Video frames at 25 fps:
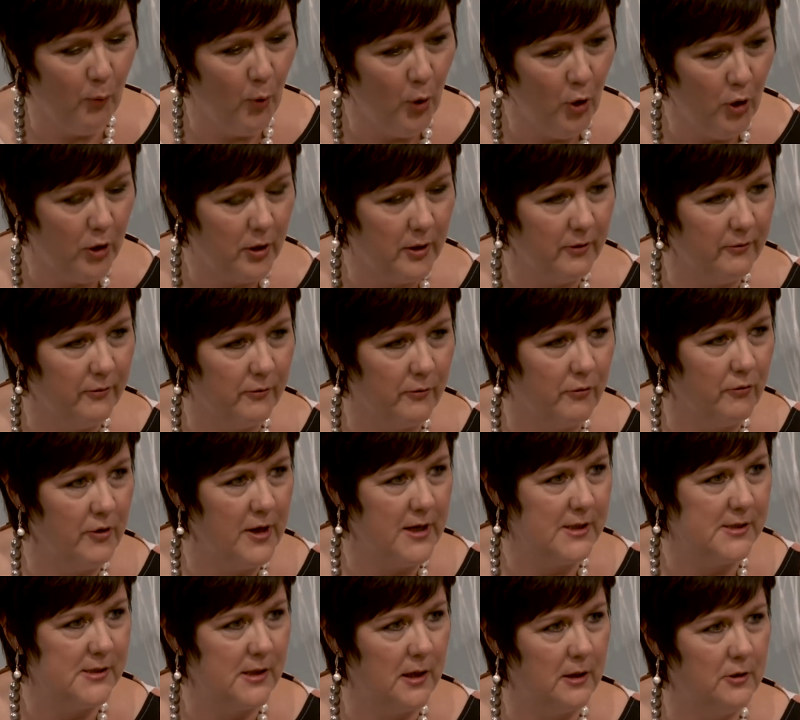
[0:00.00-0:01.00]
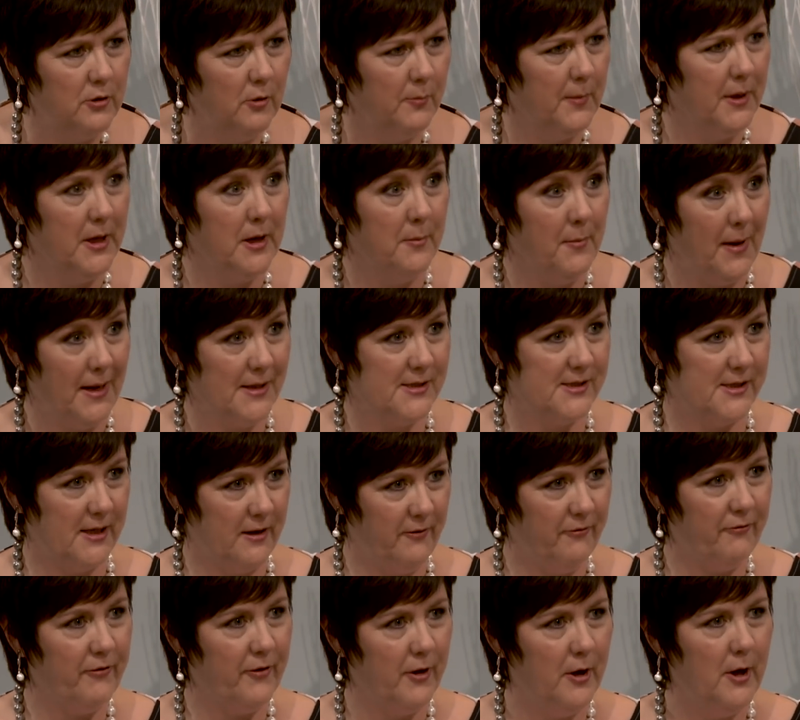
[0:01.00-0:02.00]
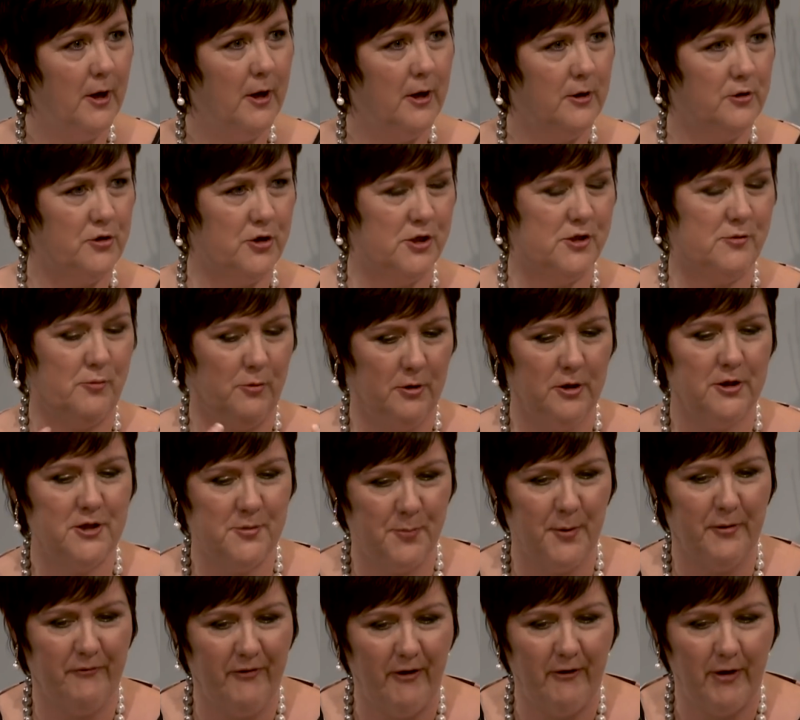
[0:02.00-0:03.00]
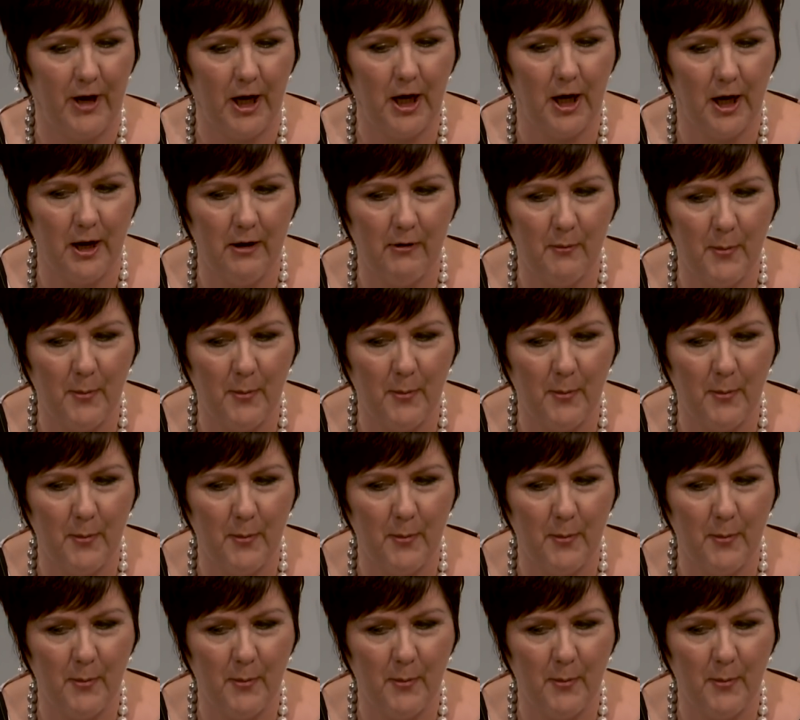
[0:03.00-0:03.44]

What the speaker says: work of grace. I don't mean you're massive. Just wanted to be very clear